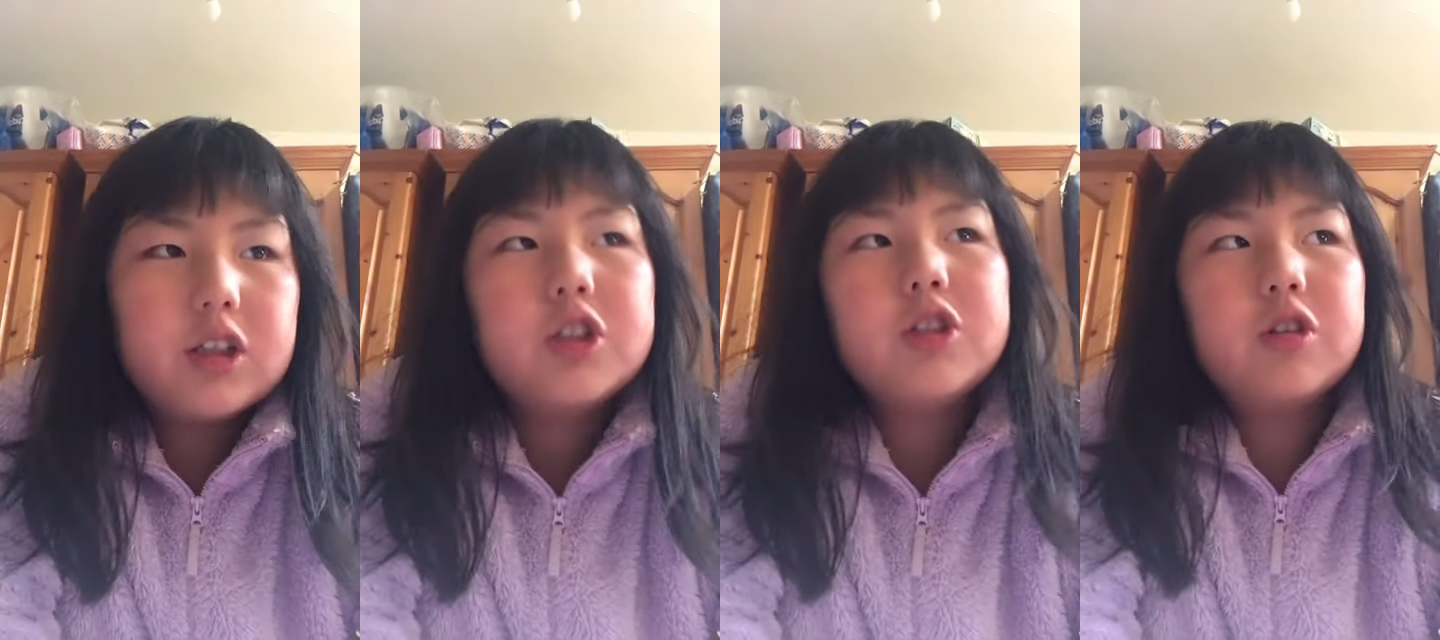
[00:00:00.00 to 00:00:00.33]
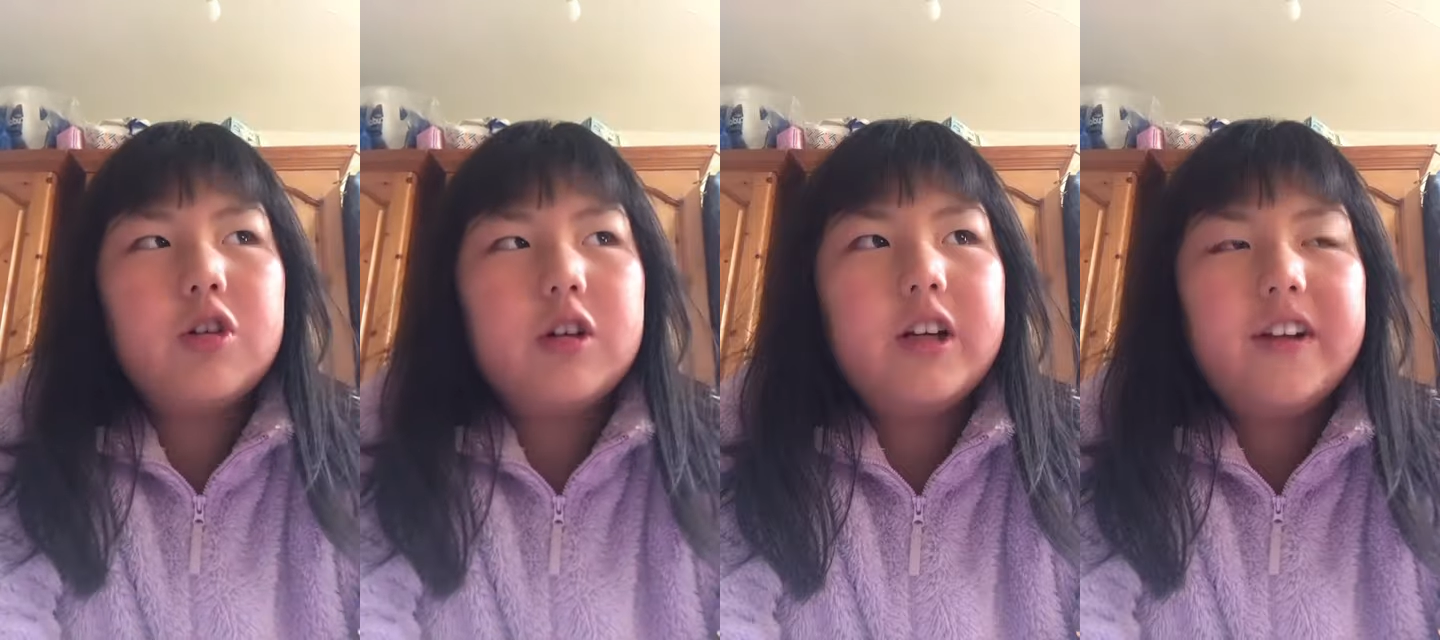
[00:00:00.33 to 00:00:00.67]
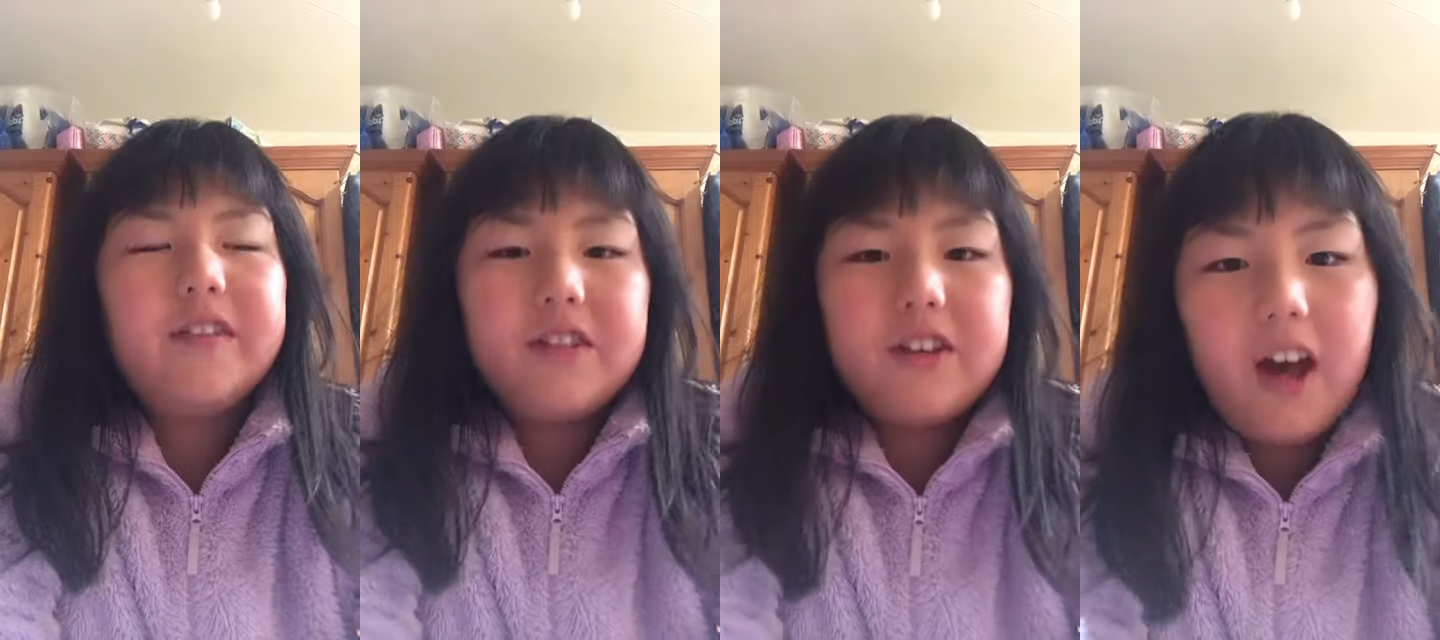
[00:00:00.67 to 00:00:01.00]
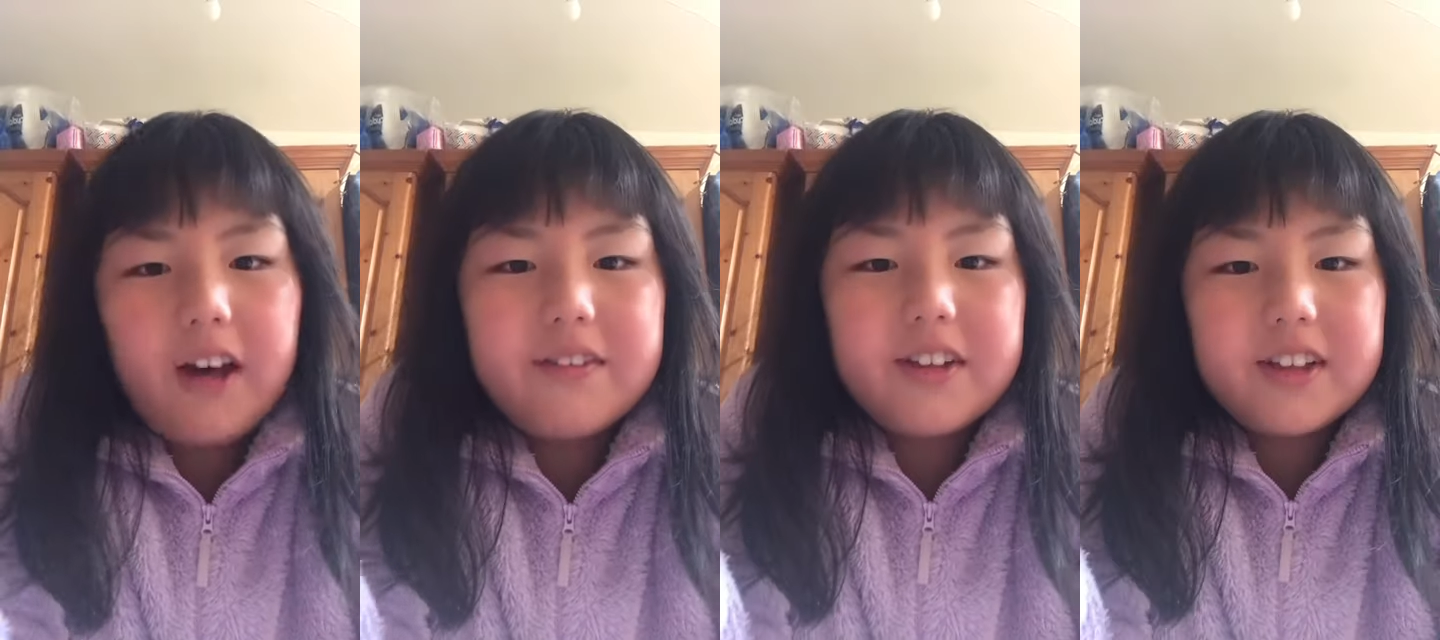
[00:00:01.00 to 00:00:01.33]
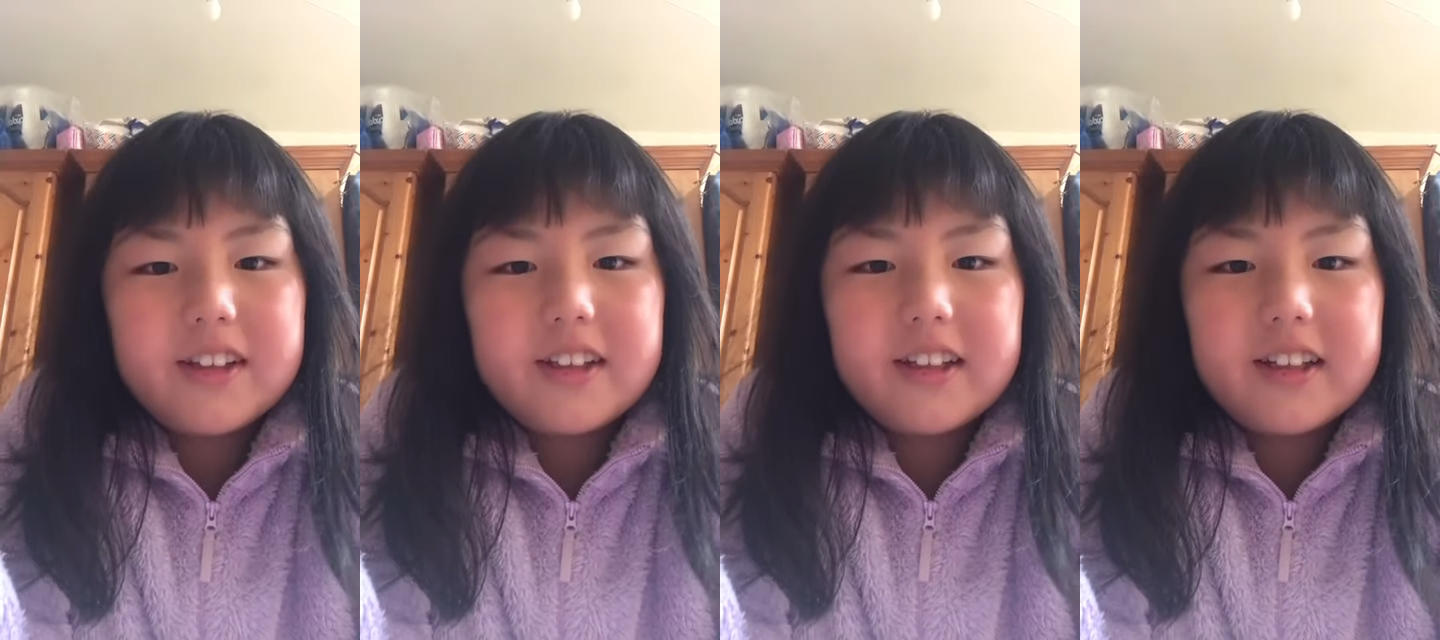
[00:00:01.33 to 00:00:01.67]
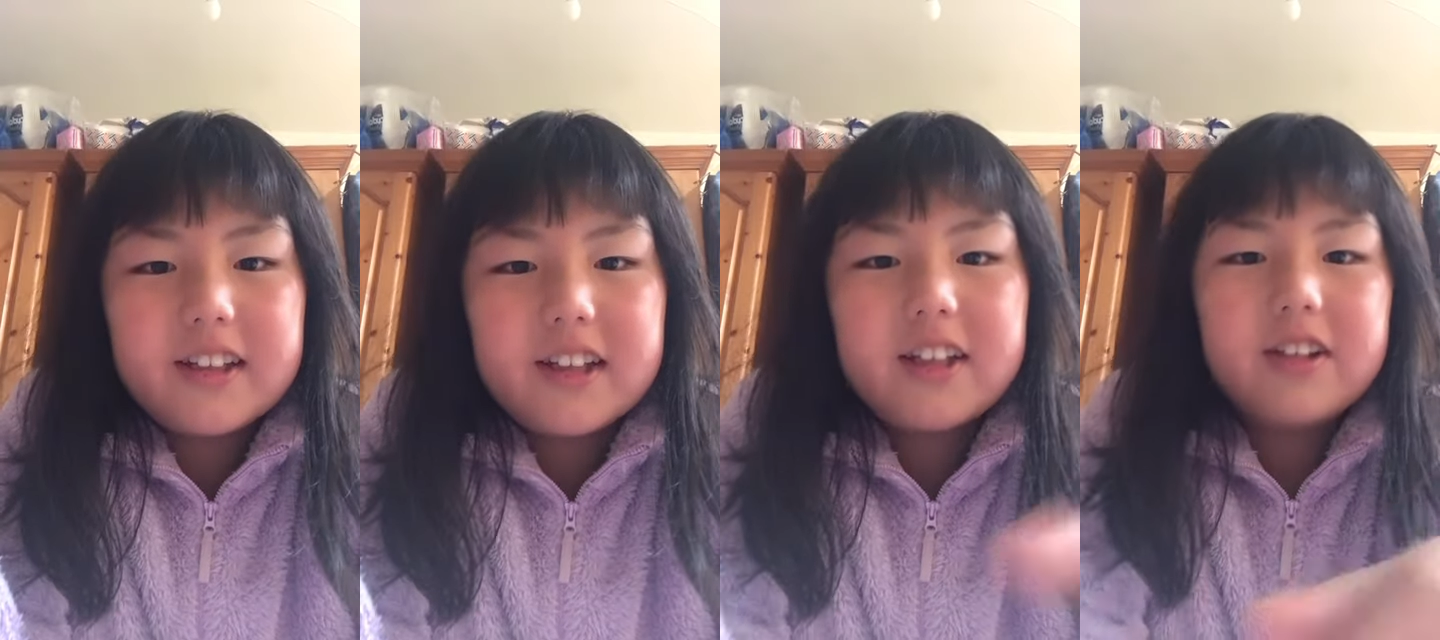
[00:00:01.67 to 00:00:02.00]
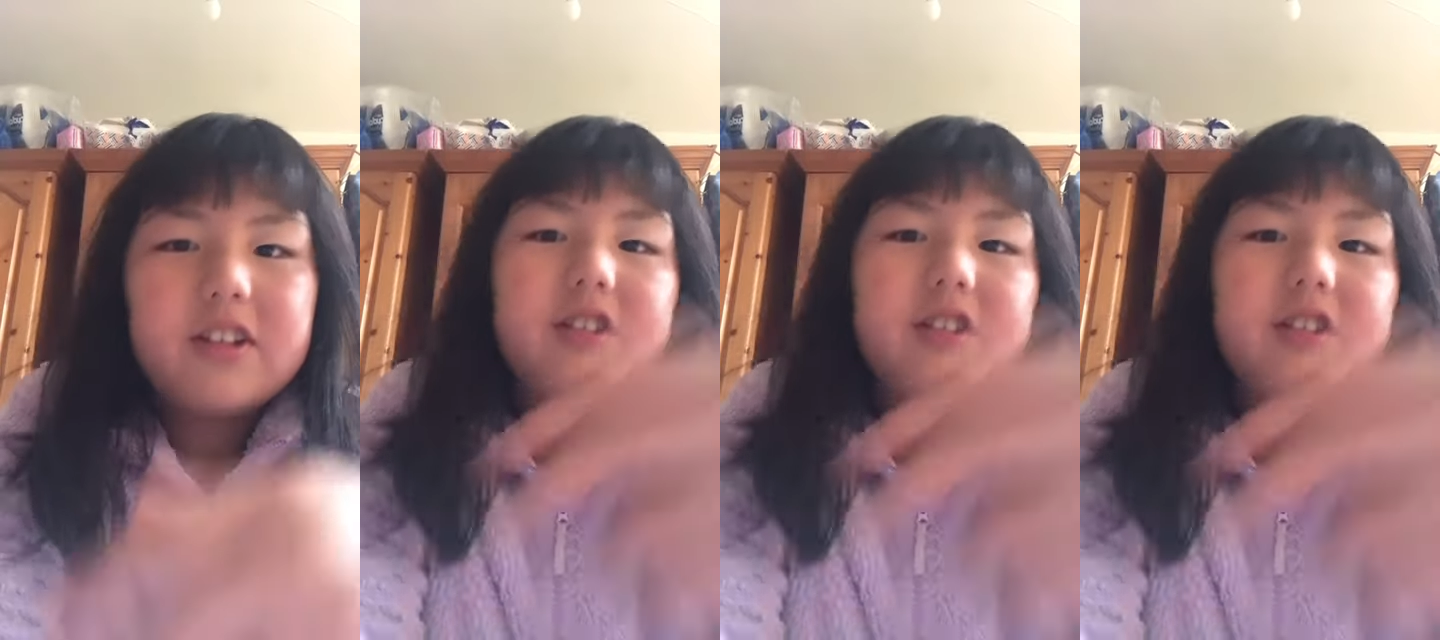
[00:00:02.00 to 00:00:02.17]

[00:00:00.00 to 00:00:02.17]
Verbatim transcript: short. If you haven't seen it, you